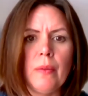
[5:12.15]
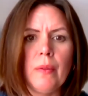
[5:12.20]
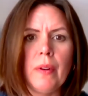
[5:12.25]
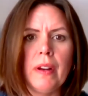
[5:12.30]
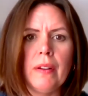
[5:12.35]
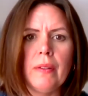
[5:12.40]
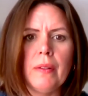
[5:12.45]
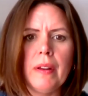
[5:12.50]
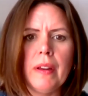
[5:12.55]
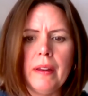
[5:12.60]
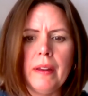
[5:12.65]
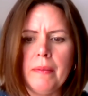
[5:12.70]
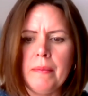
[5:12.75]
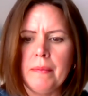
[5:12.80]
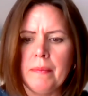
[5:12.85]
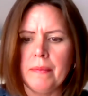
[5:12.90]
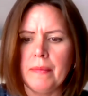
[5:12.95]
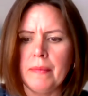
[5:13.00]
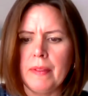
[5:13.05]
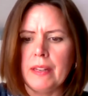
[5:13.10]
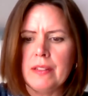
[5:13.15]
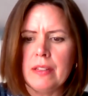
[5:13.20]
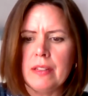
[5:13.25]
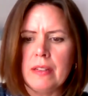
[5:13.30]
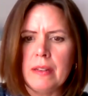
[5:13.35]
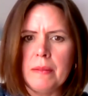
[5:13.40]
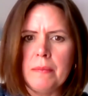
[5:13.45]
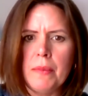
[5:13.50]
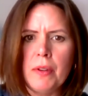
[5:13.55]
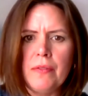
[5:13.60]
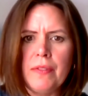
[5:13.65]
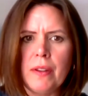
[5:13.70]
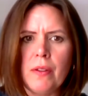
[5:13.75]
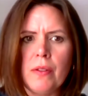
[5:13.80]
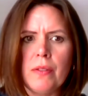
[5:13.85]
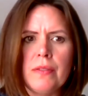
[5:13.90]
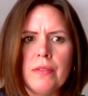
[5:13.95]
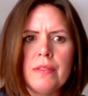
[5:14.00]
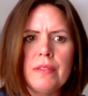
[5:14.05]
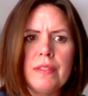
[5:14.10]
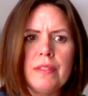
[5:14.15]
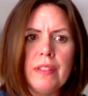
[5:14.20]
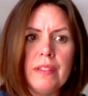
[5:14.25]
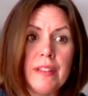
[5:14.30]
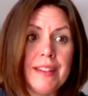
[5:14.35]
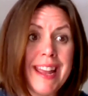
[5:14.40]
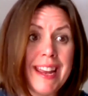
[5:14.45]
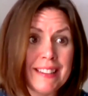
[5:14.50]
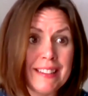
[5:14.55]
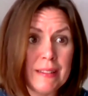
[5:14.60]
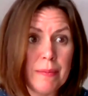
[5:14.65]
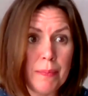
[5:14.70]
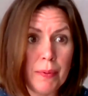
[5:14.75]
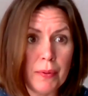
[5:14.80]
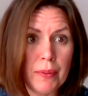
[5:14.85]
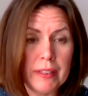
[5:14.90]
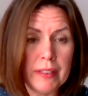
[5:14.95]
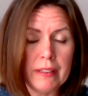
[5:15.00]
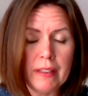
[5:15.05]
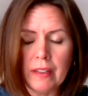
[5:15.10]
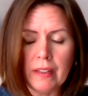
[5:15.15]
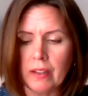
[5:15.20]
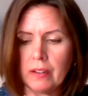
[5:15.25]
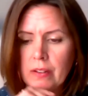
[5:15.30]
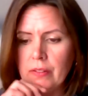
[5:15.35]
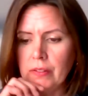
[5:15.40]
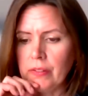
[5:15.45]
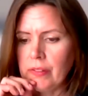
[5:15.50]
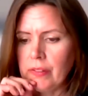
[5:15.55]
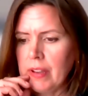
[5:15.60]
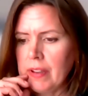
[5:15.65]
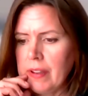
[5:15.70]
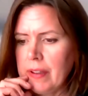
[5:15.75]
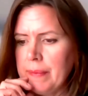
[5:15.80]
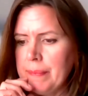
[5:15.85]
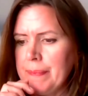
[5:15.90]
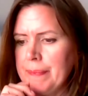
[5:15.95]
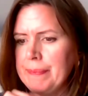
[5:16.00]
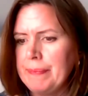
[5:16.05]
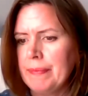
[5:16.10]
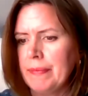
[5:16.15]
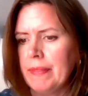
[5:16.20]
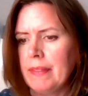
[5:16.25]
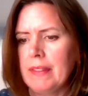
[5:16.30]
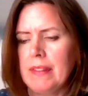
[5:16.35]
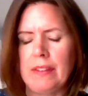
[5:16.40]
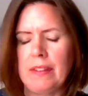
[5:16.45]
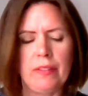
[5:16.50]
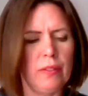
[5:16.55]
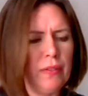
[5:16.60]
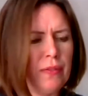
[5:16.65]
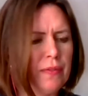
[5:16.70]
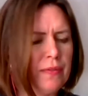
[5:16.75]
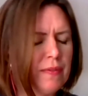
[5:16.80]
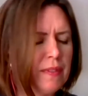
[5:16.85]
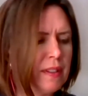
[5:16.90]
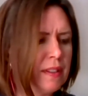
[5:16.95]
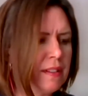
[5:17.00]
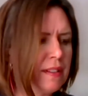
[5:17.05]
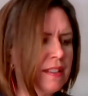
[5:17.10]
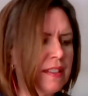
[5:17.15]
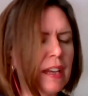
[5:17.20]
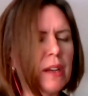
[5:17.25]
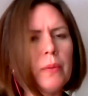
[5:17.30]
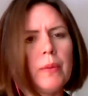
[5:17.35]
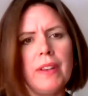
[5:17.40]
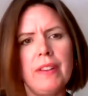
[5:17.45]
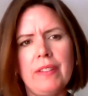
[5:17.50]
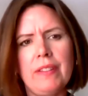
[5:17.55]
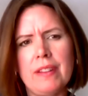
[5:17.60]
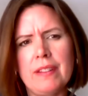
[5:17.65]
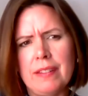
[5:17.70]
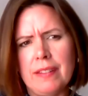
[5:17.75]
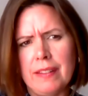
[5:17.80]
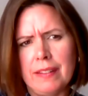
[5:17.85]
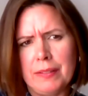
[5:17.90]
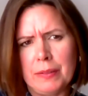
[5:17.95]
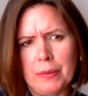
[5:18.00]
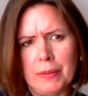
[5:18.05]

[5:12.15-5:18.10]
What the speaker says: Well, actually, moving on to the next point, it goes sort of segues into this